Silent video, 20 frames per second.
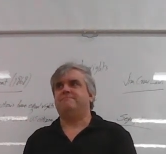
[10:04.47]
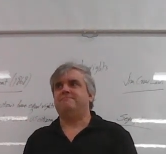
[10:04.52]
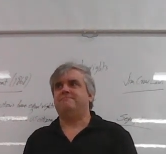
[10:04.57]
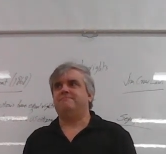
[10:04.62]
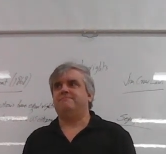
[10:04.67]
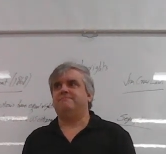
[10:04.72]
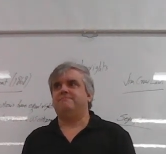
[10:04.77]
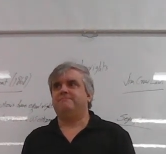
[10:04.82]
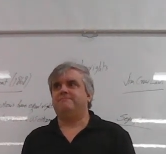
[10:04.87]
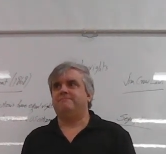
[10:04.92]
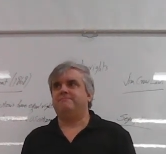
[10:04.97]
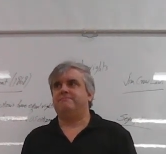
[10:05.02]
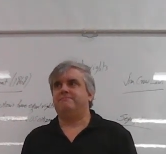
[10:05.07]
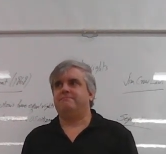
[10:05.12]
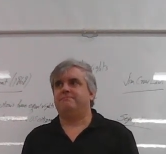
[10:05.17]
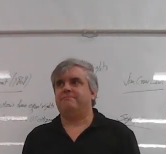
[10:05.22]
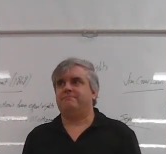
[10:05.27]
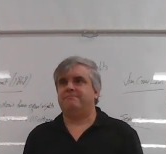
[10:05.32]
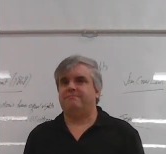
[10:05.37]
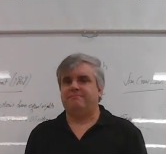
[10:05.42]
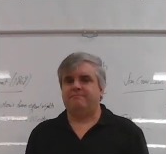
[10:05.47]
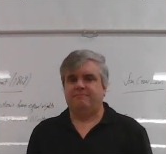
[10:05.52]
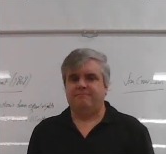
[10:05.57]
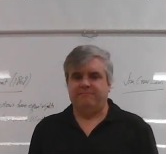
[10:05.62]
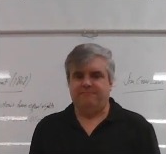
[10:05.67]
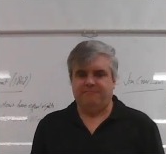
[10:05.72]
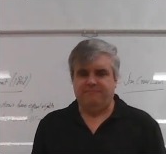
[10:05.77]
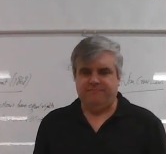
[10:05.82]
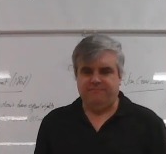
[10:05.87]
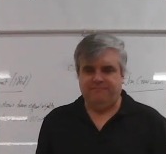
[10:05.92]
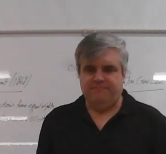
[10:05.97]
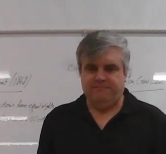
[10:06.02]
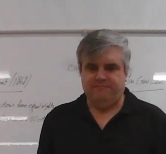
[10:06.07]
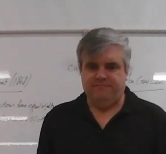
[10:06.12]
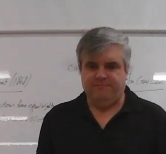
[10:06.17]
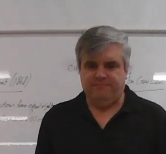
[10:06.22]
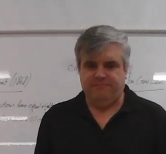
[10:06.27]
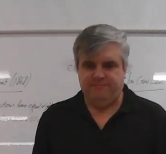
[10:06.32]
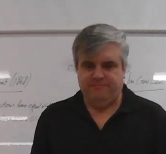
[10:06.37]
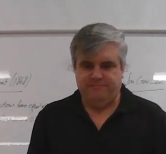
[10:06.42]

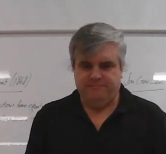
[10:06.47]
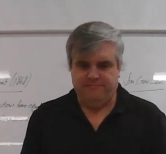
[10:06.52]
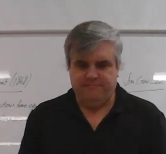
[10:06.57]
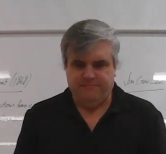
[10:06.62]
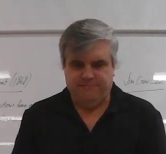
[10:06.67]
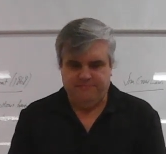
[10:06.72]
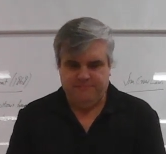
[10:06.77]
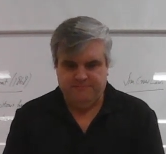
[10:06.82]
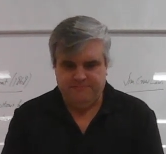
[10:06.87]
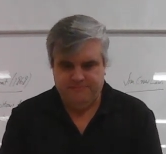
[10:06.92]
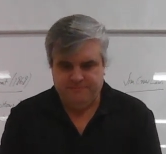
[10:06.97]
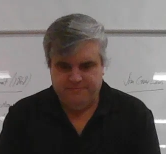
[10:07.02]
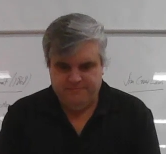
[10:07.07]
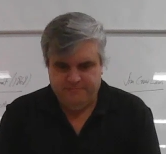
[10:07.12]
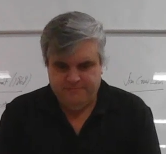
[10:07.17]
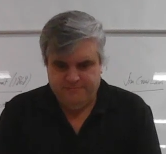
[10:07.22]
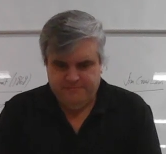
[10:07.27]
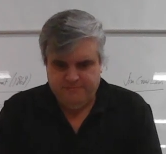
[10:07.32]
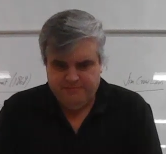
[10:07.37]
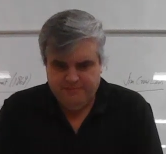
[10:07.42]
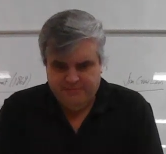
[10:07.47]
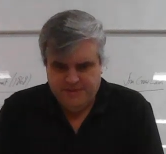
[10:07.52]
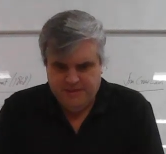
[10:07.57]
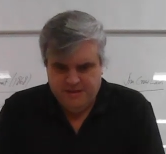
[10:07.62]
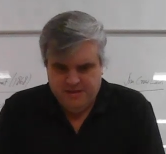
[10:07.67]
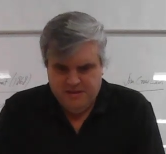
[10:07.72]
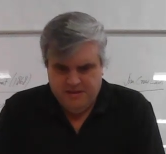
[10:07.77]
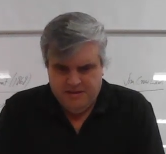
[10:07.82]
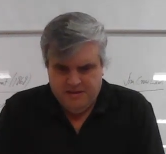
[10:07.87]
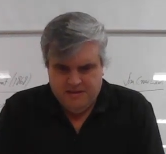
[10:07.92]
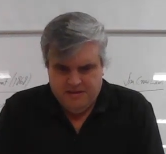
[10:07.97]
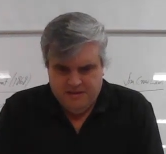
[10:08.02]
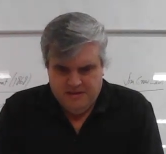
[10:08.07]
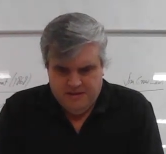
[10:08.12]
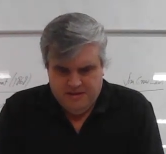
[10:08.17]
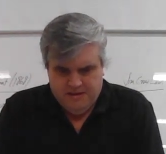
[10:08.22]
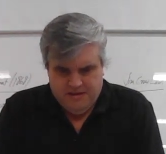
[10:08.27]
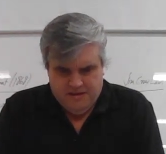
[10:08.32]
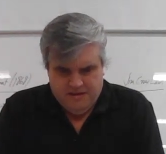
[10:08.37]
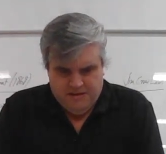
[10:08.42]

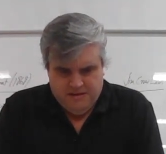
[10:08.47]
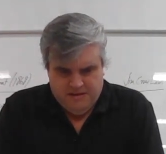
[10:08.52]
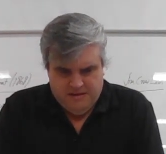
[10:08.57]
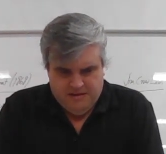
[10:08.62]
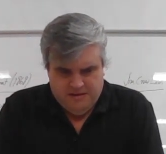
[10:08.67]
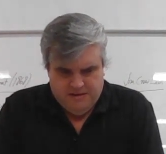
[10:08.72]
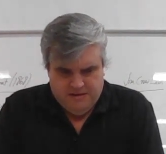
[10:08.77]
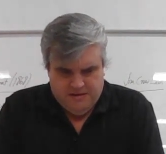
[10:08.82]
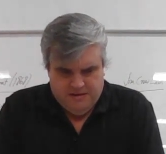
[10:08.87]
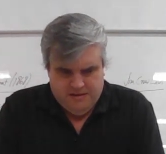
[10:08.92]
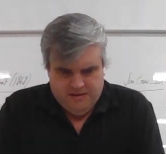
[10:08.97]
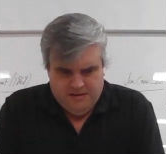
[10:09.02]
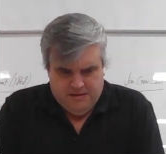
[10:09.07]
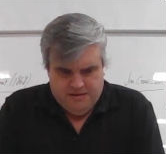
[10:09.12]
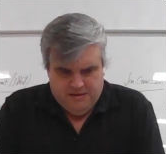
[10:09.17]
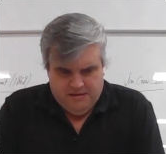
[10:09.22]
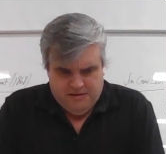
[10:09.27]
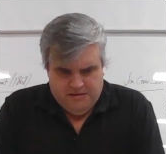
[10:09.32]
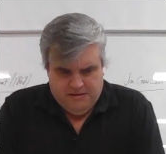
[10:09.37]
No one is speaking in this clip.